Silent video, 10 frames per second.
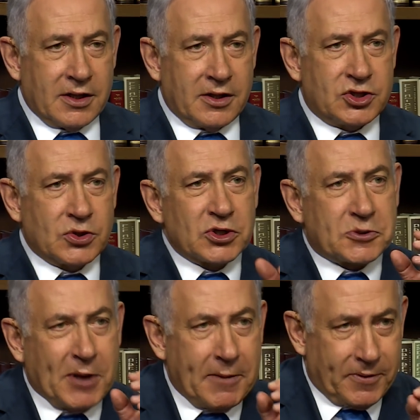The Jewish
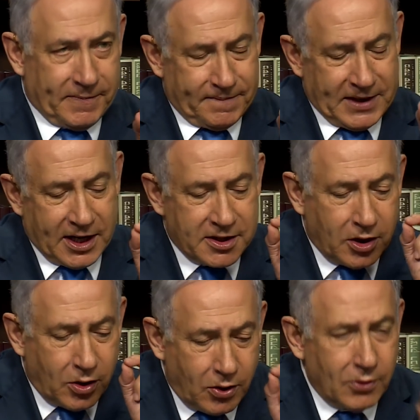people are the
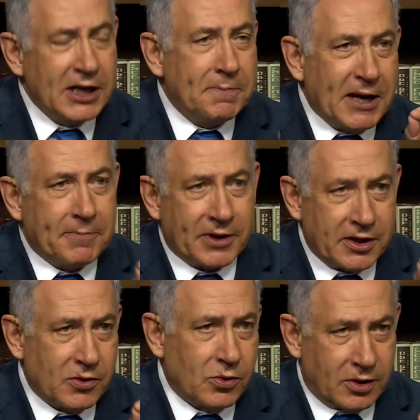only people
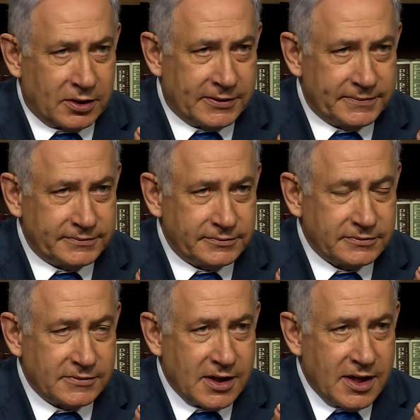in the world
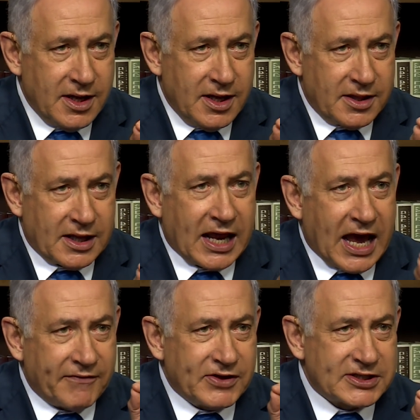that
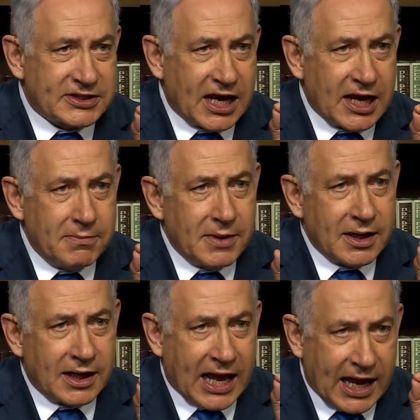have the same
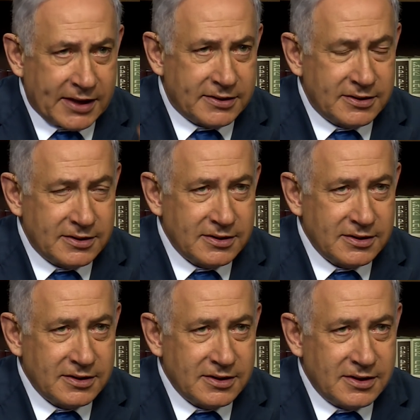land,
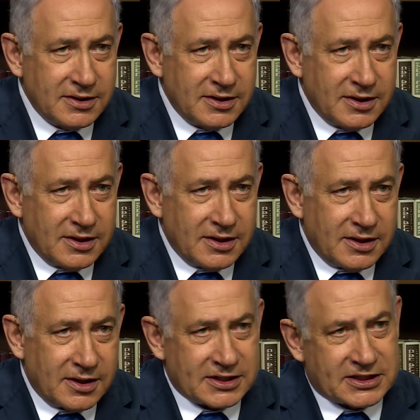
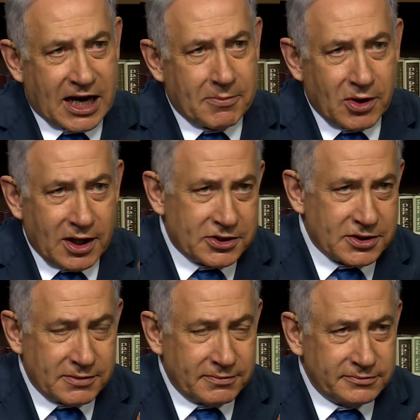the same
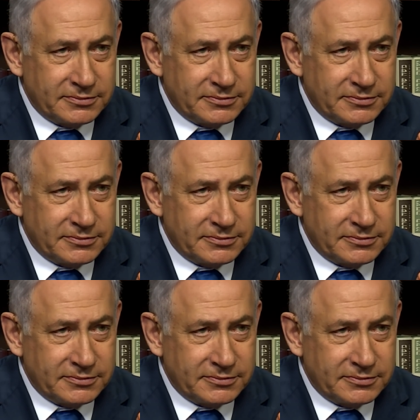religion,